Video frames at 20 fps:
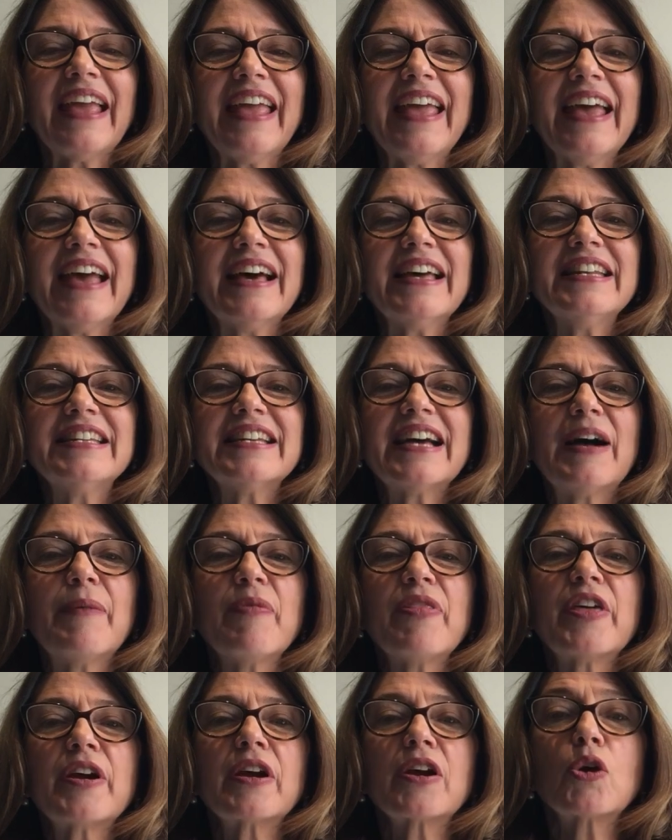And
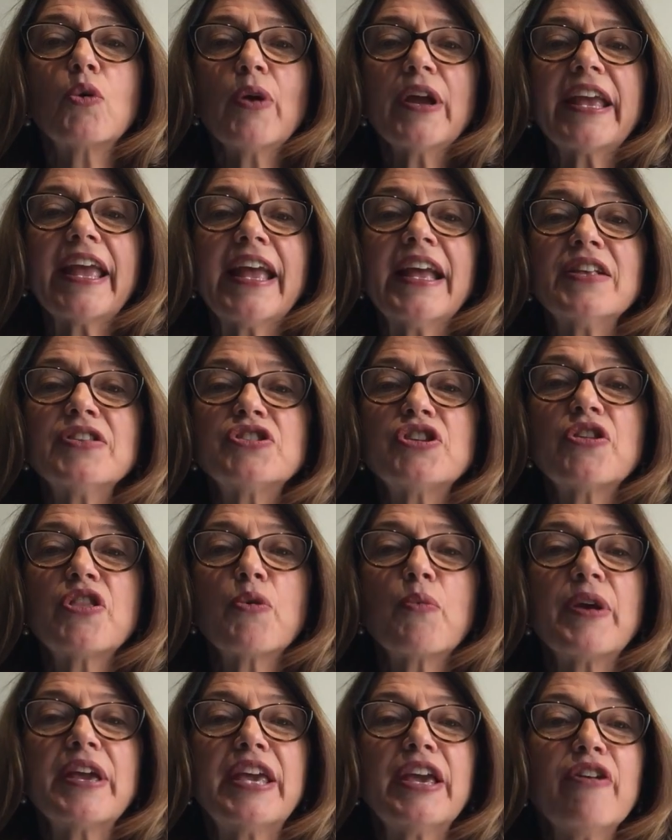the quick answer
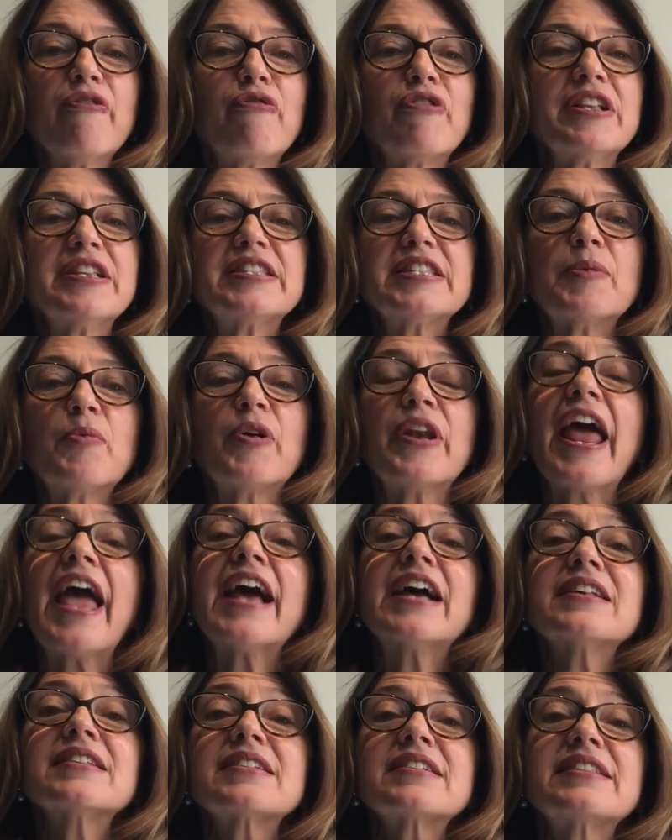that we give when someone
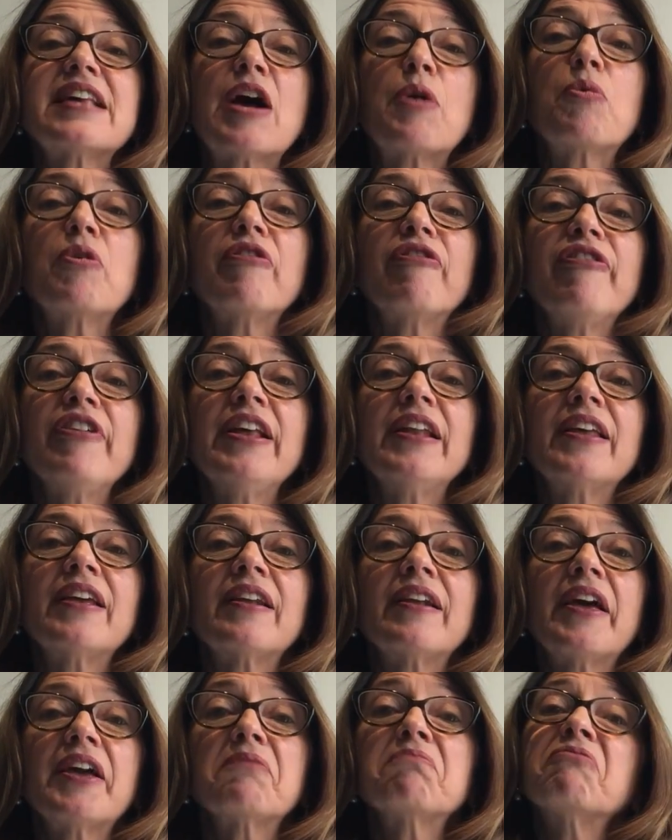asks how we're
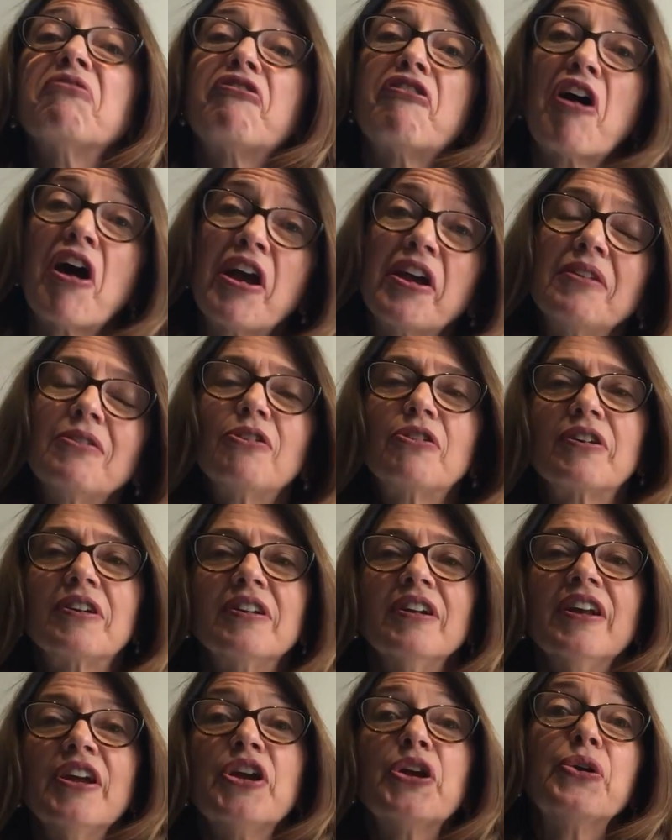feeling, like fine
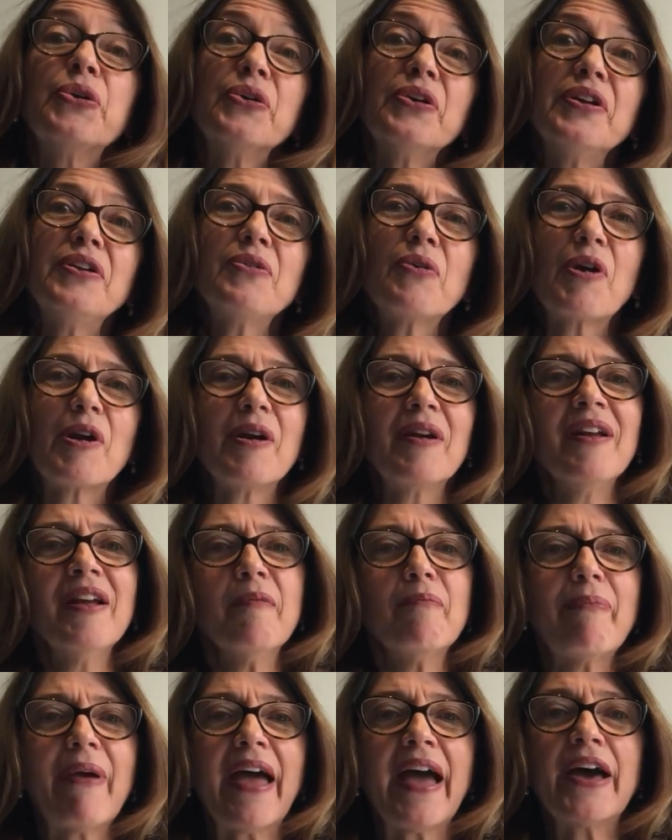or good or
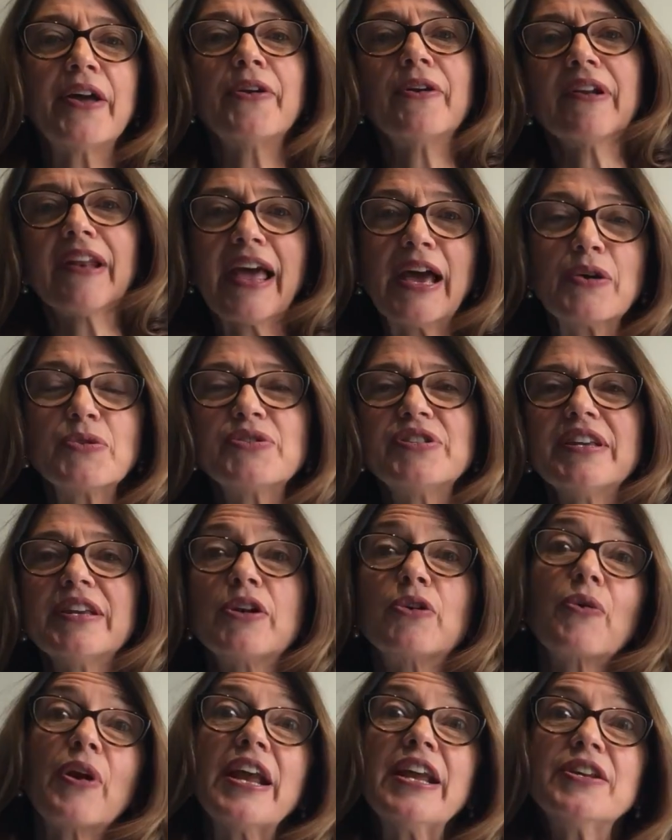bad or lousy,
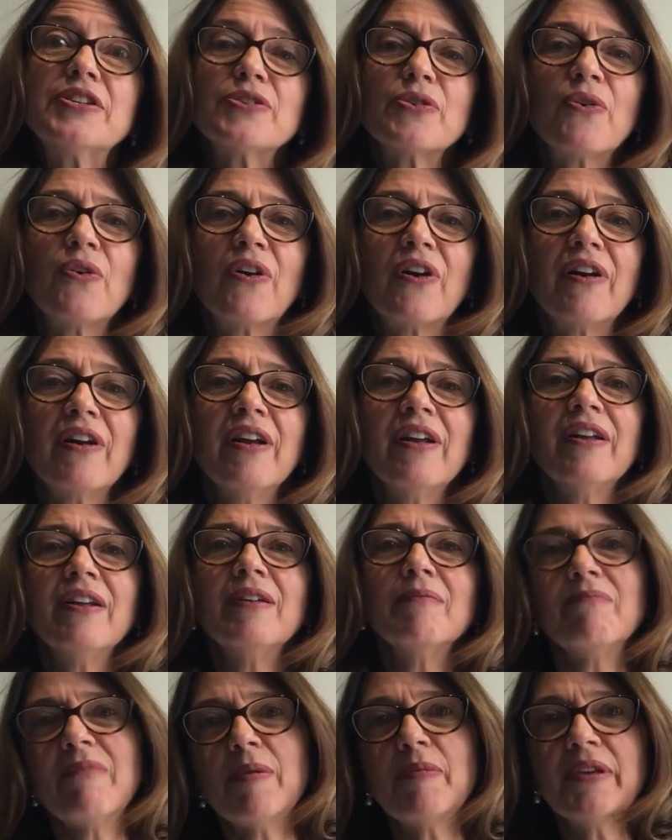great, or
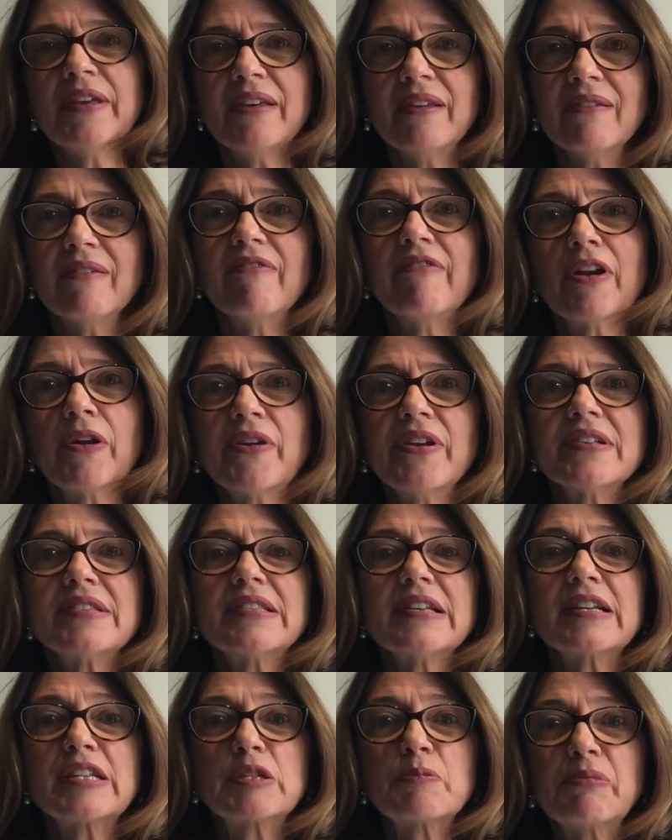maybe
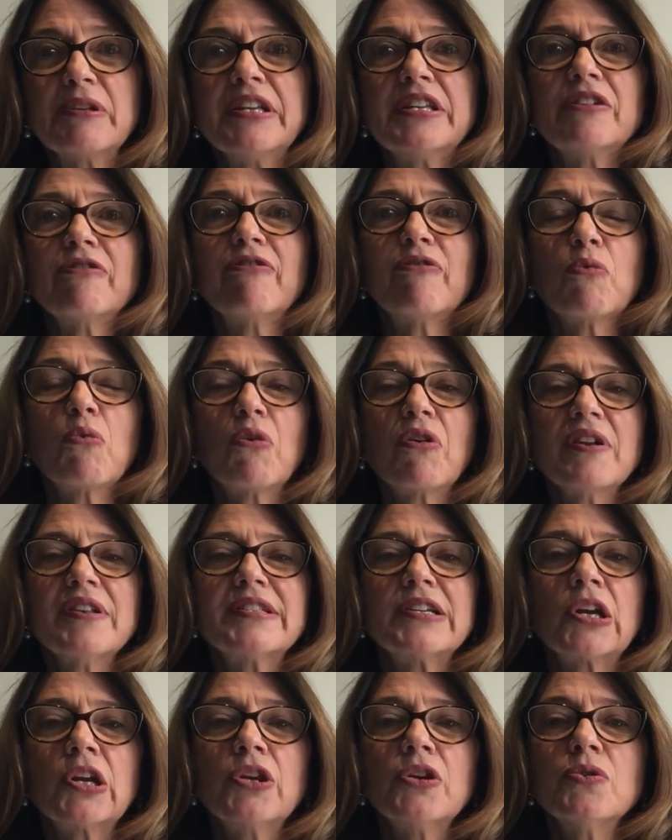various expletive
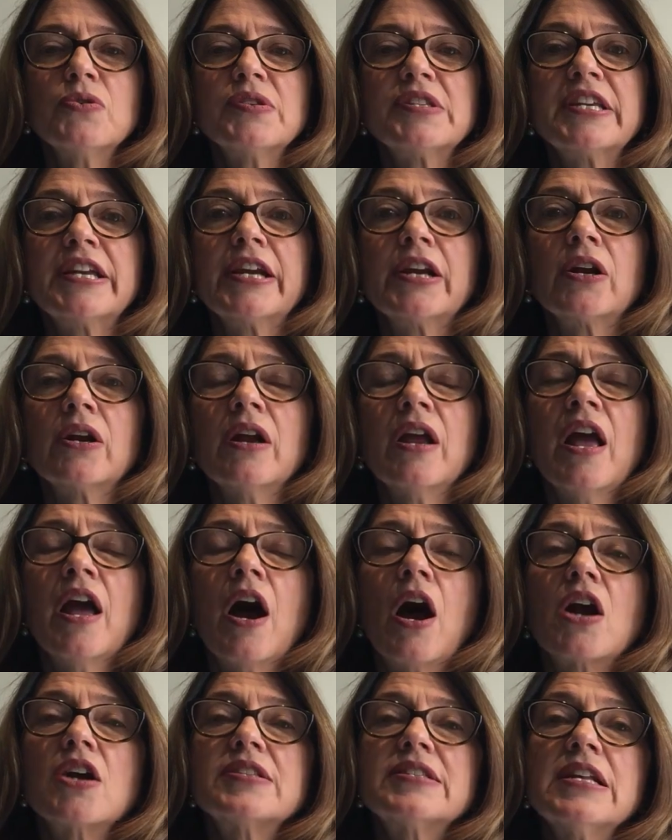words are used here,
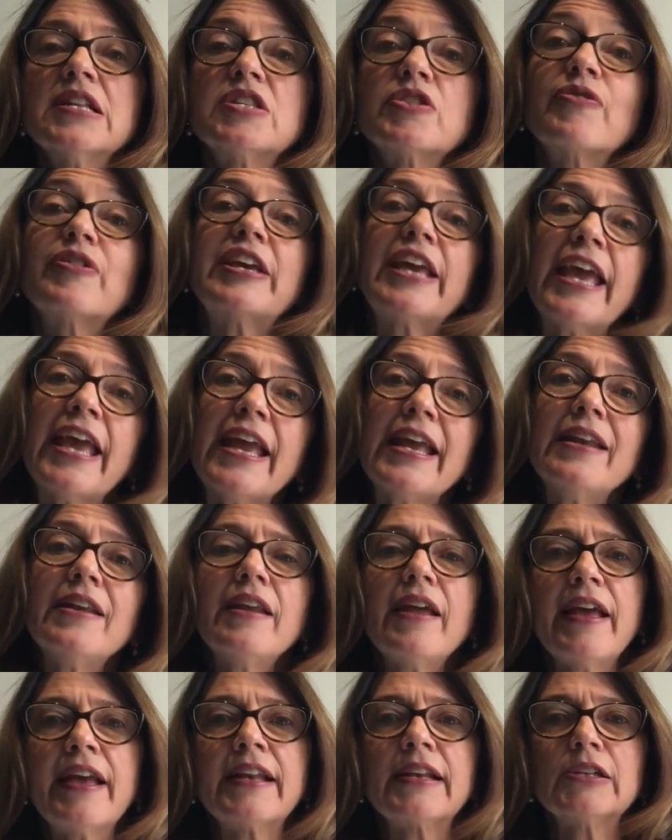our sense of
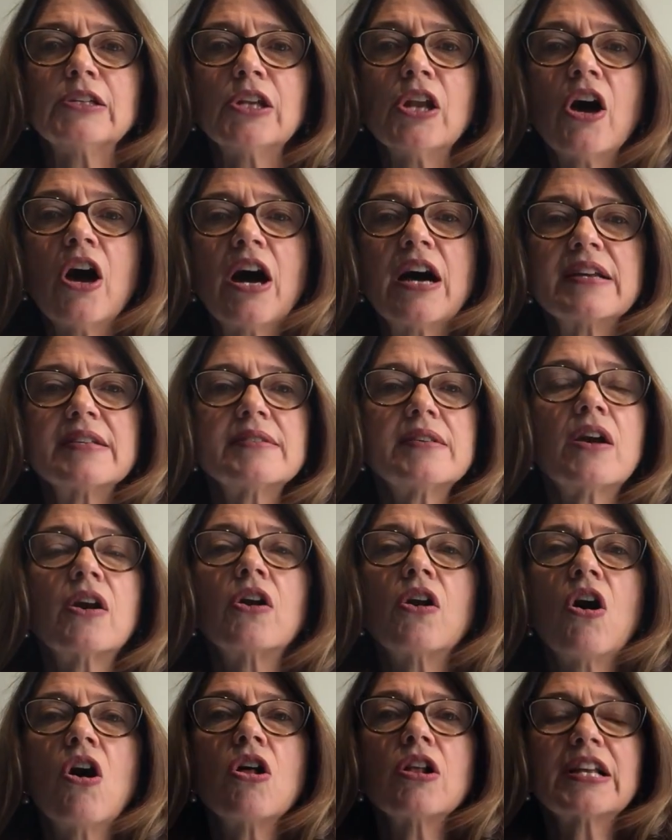gain and loss
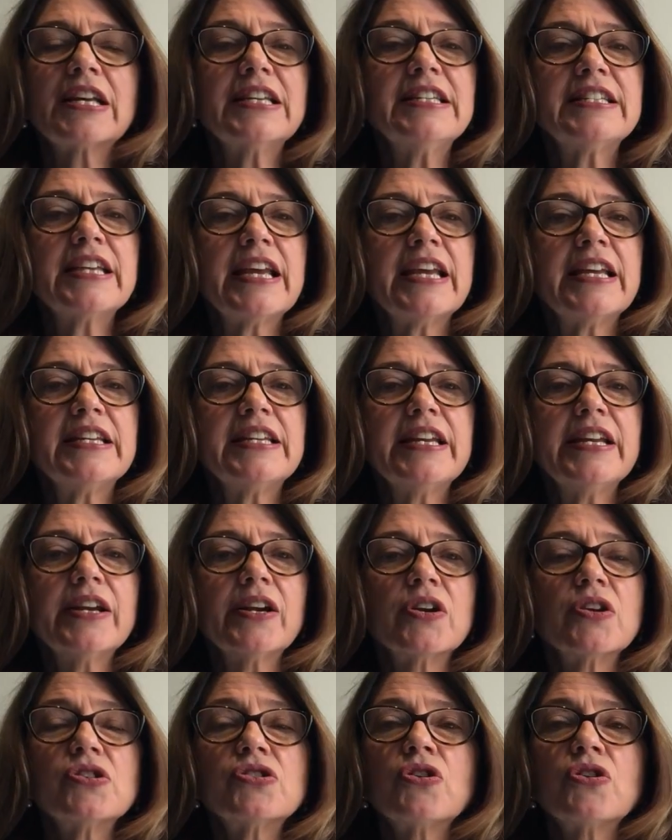are all contained here.